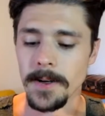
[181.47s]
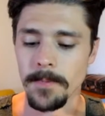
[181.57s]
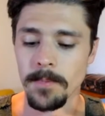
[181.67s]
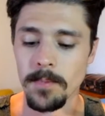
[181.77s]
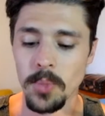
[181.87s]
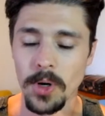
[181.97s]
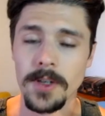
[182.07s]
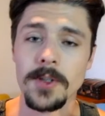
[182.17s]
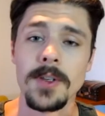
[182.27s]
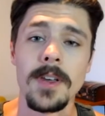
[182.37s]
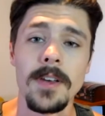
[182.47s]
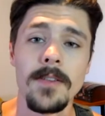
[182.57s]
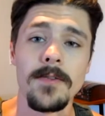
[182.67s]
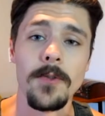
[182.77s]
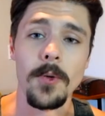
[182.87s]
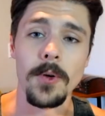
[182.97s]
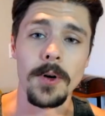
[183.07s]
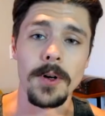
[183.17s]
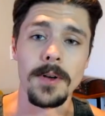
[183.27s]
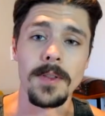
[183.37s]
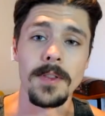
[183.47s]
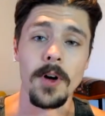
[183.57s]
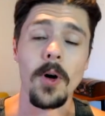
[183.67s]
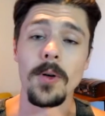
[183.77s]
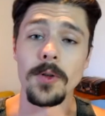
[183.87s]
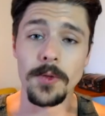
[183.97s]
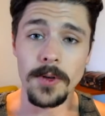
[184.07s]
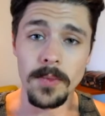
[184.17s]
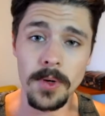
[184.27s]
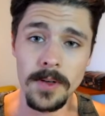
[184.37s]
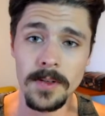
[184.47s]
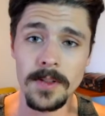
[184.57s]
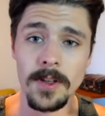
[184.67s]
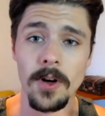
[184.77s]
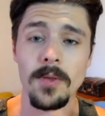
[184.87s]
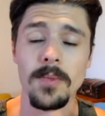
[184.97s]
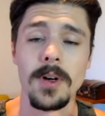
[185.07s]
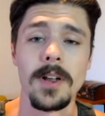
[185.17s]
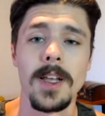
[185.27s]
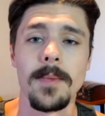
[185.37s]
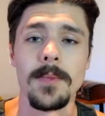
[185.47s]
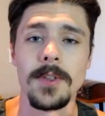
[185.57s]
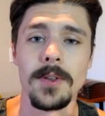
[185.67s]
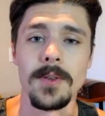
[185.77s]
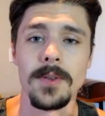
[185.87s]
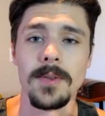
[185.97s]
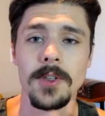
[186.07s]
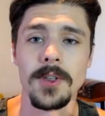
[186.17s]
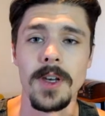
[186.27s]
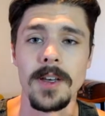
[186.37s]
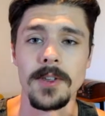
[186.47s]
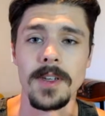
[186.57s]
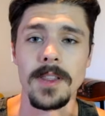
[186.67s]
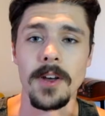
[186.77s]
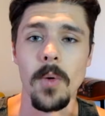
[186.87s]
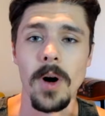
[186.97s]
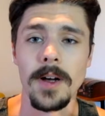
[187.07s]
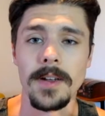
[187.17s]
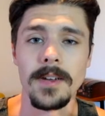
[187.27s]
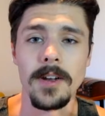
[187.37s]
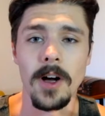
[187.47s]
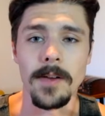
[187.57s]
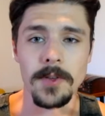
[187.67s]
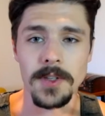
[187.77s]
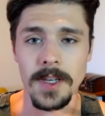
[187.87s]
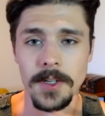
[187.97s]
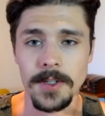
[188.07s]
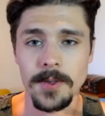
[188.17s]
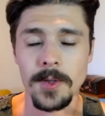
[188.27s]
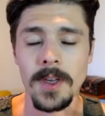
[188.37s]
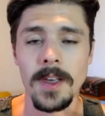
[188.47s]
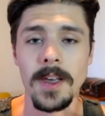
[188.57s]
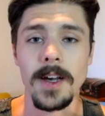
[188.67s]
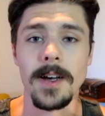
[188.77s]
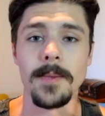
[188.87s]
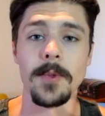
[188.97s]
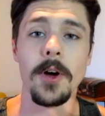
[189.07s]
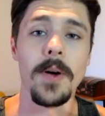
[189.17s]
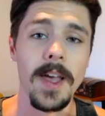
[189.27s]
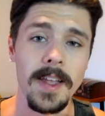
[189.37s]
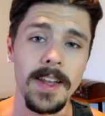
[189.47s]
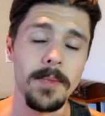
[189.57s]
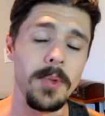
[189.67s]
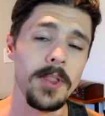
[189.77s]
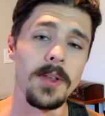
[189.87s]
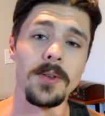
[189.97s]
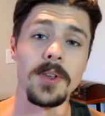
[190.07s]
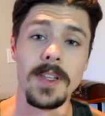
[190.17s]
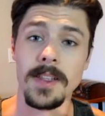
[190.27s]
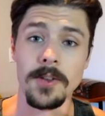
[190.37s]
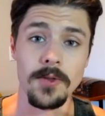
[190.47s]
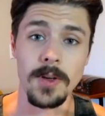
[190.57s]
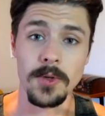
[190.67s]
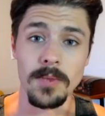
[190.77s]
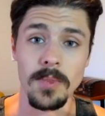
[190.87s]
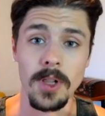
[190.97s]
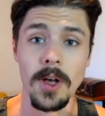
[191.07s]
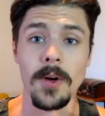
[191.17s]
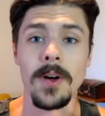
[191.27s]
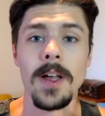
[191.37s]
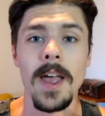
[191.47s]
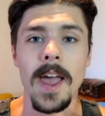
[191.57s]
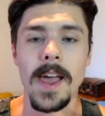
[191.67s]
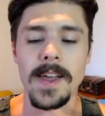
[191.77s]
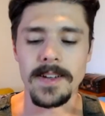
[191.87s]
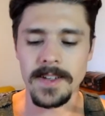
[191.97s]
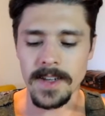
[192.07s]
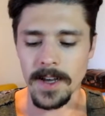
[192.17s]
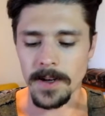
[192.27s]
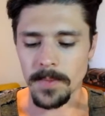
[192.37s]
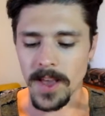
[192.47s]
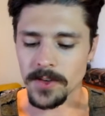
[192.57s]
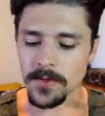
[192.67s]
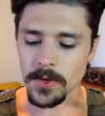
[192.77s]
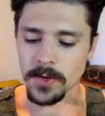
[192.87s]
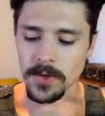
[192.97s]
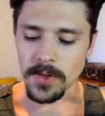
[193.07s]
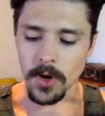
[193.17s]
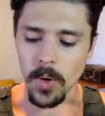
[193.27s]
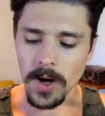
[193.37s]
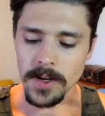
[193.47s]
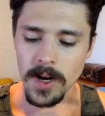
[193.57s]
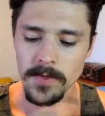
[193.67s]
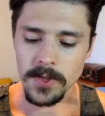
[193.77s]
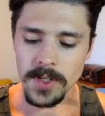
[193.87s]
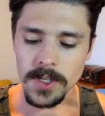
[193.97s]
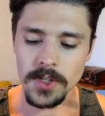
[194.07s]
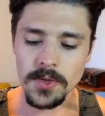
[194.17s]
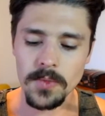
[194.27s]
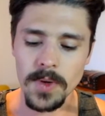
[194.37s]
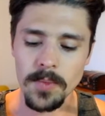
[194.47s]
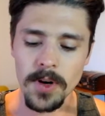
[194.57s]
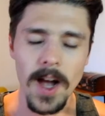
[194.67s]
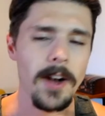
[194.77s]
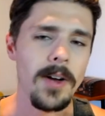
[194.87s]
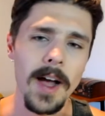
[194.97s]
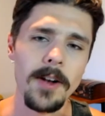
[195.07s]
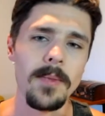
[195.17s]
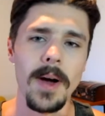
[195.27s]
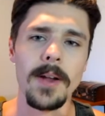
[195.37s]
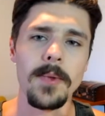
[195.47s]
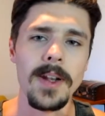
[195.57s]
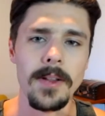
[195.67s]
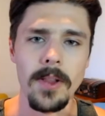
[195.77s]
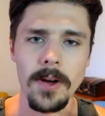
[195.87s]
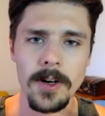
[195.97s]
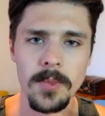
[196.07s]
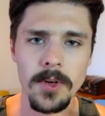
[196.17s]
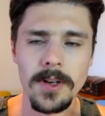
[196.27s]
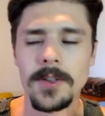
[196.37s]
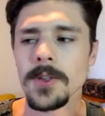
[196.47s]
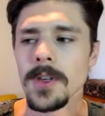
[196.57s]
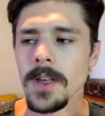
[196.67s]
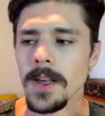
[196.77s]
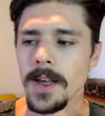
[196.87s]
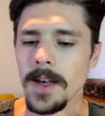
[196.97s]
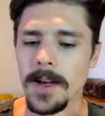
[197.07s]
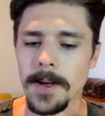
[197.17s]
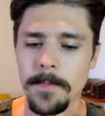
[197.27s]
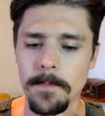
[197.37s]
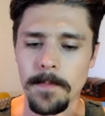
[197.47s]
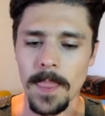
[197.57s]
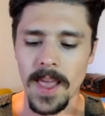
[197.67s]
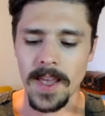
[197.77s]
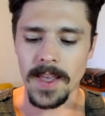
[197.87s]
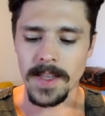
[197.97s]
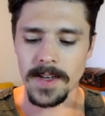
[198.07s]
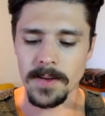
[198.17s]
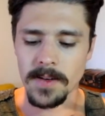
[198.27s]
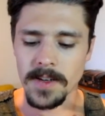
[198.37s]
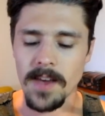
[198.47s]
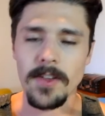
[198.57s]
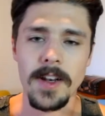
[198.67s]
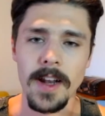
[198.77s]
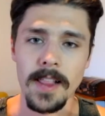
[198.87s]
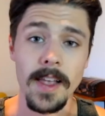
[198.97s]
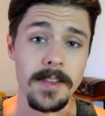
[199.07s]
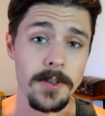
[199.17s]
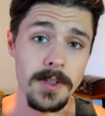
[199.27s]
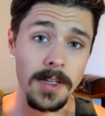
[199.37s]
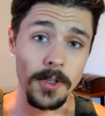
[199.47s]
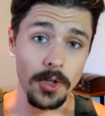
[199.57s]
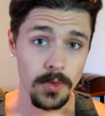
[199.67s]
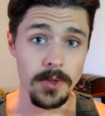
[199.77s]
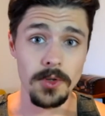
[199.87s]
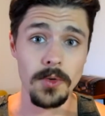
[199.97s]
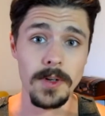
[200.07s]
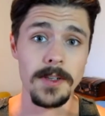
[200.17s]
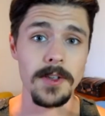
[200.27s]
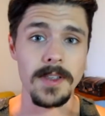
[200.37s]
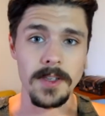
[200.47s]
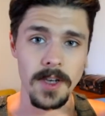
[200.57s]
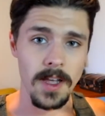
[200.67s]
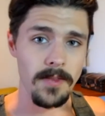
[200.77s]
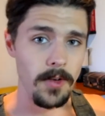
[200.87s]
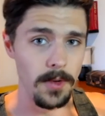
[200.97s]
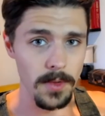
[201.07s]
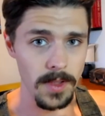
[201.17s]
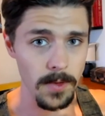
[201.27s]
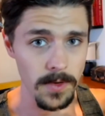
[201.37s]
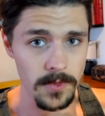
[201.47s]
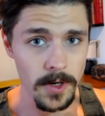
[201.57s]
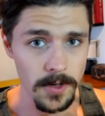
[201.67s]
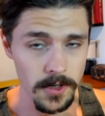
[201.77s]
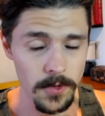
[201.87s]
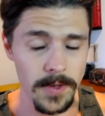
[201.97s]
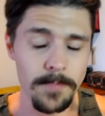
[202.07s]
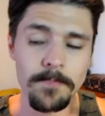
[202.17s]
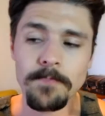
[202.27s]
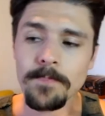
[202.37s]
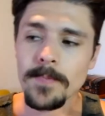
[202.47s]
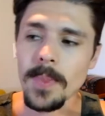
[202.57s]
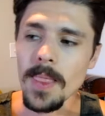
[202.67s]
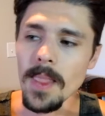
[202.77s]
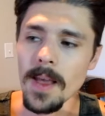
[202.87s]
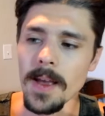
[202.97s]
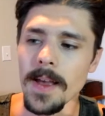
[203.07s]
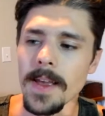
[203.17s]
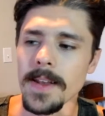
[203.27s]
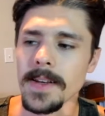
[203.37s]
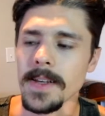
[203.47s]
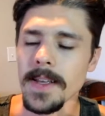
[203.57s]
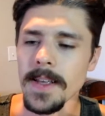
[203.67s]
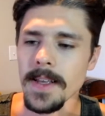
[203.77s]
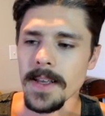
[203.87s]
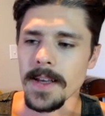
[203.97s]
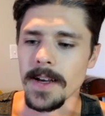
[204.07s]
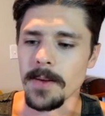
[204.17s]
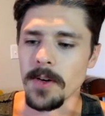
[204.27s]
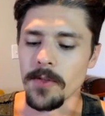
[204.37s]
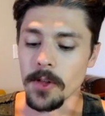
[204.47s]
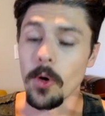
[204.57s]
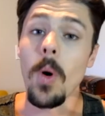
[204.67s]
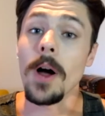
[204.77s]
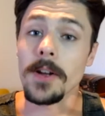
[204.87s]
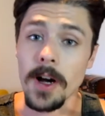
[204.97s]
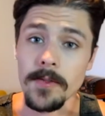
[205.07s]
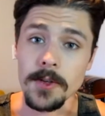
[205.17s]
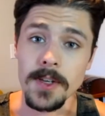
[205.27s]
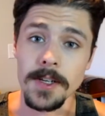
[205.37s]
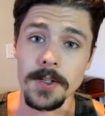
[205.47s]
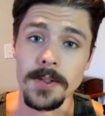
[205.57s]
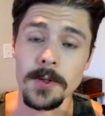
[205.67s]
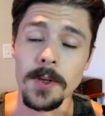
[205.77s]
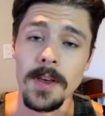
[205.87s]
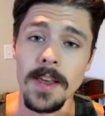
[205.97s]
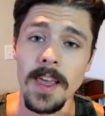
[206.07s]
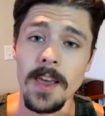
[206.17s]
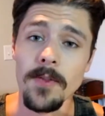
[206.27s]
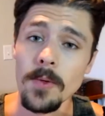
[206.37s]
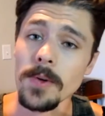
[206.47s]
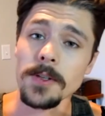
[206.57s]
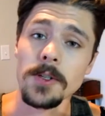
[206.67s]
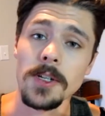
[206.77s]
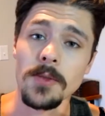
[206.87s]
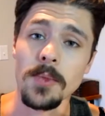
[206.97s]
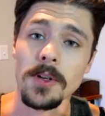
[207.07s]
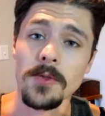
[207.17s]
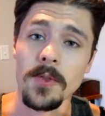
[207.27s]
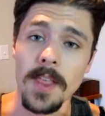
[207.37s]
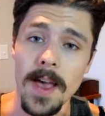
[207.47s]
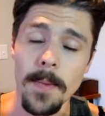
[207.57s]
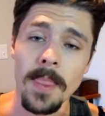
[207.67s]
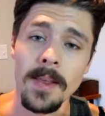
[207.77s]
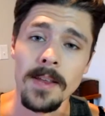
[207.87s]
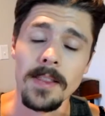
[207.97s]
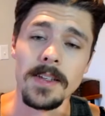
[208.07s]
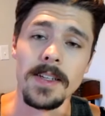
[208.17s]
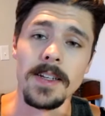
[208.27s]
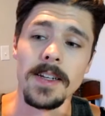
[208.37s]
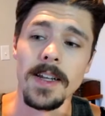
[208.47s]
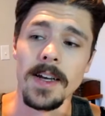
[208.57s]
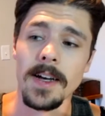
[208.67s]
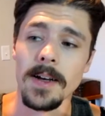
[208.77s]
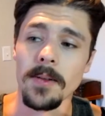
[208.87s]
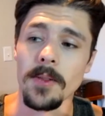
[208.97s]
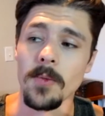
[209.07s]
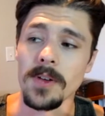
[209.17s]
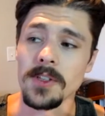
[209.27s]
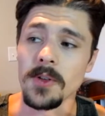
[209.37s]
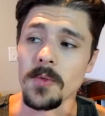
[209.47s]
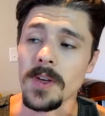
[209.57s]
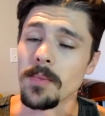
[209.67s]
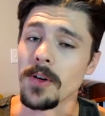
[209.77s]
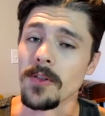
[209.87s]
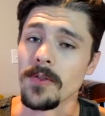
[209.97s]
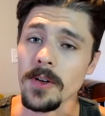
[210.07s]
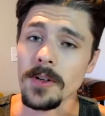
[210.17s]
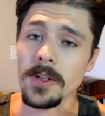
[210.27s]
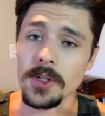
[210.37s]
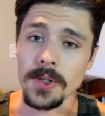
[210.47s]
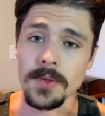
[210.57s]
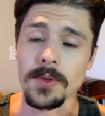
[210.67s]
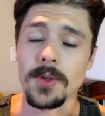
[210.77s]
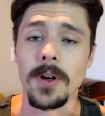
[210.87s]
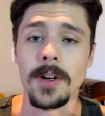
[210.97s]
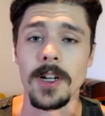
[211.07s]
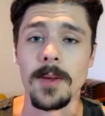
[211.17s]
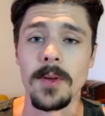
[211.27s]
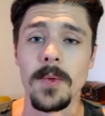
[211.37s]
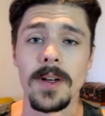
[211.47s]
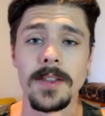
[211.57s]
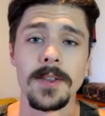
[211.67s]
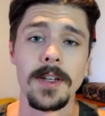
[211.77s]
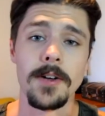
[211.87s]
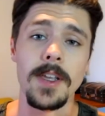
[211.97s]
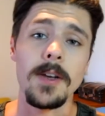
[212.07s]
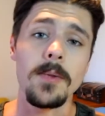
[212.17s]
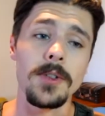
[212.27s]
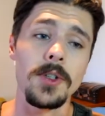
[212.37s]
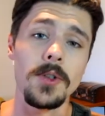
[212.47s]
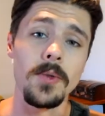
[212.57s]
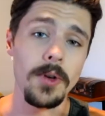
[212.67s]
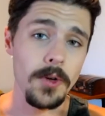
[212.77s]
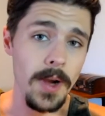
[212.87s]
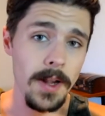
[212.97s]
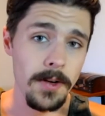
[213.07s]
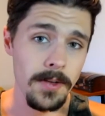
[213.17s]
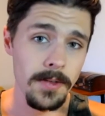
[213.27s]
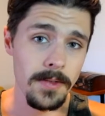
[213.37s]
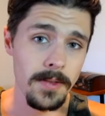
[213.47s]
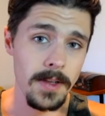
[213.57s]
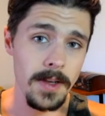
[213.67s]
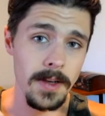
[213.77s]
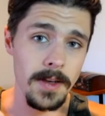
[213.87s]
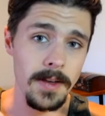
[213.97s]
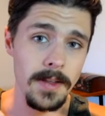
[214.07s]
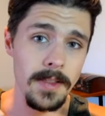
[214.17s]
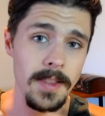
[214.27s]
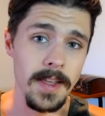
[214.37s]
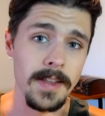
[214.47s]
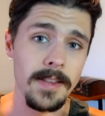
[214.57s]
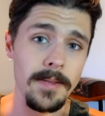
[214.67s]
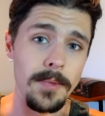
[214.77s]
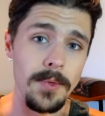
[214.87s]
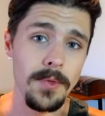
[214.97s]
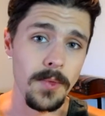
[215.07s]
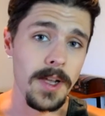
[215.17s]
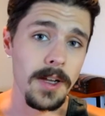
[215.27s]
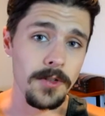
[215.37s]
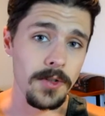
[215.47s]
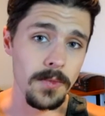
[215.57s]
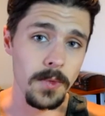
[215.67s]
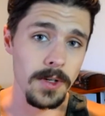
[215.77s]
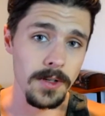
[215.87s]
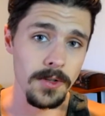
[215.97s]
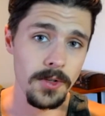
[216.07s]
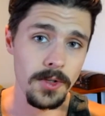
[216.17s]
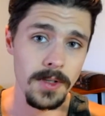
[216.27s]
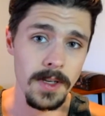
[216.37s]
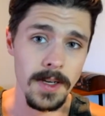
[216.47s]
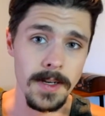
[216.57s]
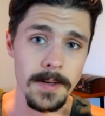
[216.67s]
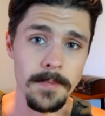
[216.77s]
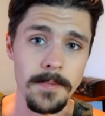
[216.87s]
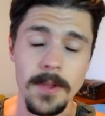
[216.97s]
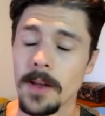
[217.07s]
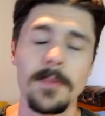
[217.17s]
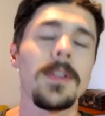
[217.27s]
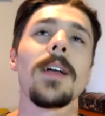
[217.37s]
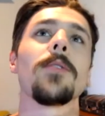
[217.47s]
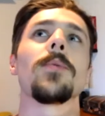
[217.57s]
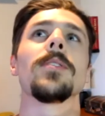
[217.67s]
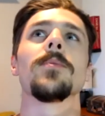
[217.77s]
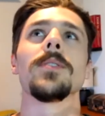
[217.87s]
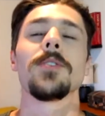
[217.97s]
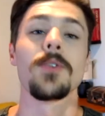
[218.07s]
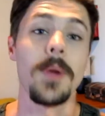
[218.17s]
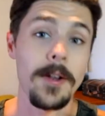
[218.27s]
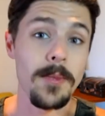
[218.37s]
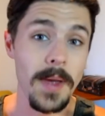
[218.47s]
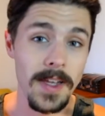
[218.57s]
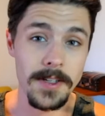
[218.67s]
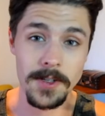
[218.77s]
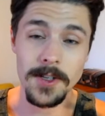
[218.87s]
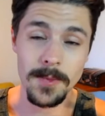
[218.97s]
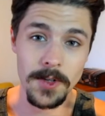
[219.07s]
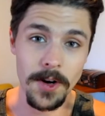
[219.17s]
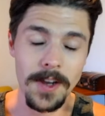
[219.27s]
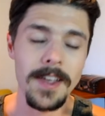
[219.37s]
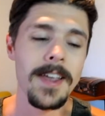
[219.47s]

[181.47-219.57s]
books for the whole group, the whole book club, to discuss in the quad conversations, go ahead and put those in the description below. And as for the quad conversations, I don't mind reading longer books, and David and I like to stick to short stories because that's kind of our thing that we've started doing. And but for the quad conversations, if you want to suggest books for that, then the ones that we prefer to choose are going to be ones that are equal to or greater than 300 words, not 300 words, 300 pages, I'm sorry,